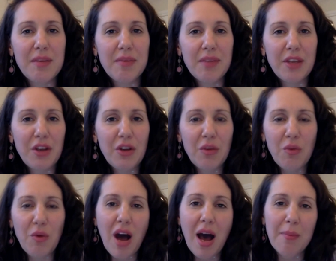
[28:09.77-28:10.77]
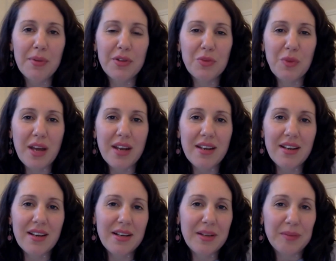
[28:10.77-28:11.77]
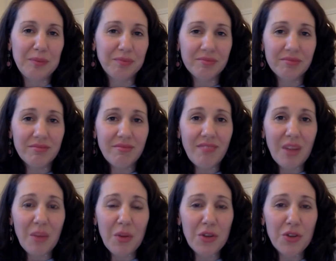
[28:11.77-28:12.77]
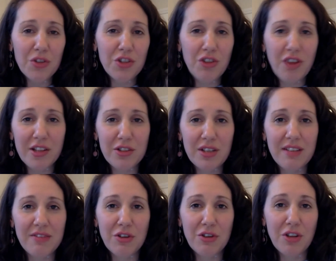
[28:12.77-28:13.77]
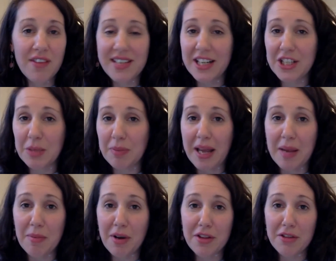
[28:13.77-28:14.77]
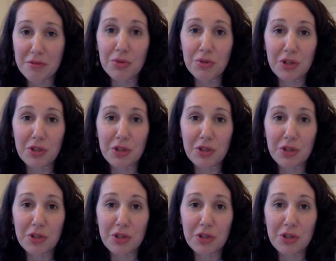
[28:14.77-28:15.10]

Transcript: you know, what happens when you're just trying to live your life and actually playing by the rules.